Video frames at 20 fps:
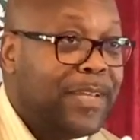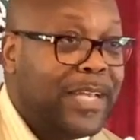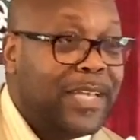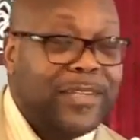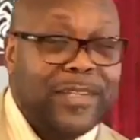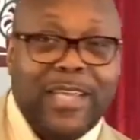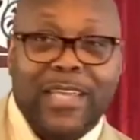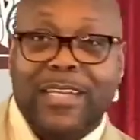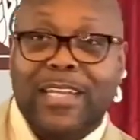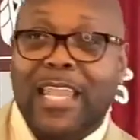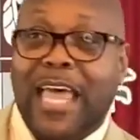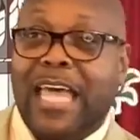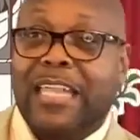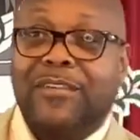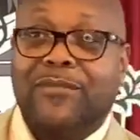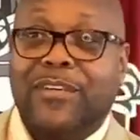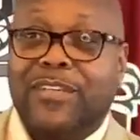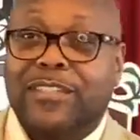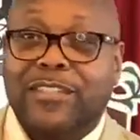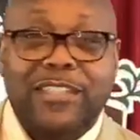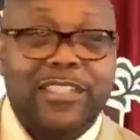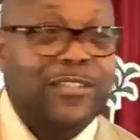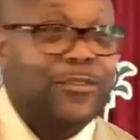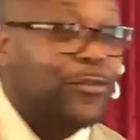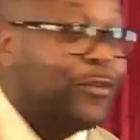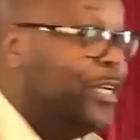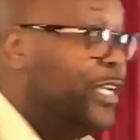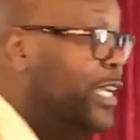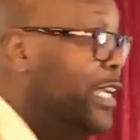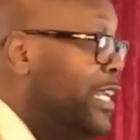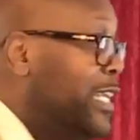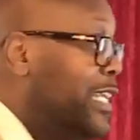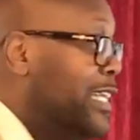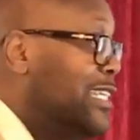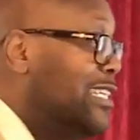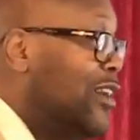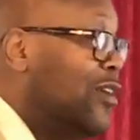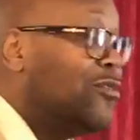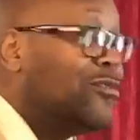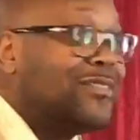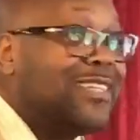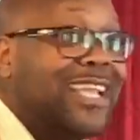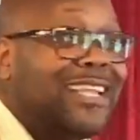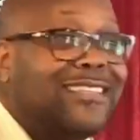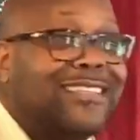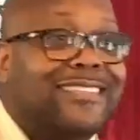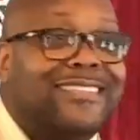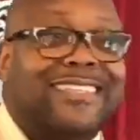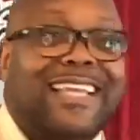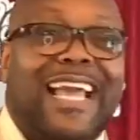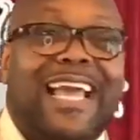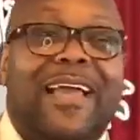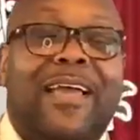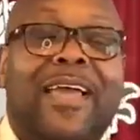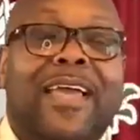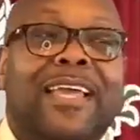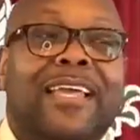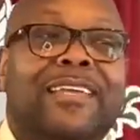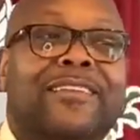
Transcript: And a lot of us just read and don't take the time.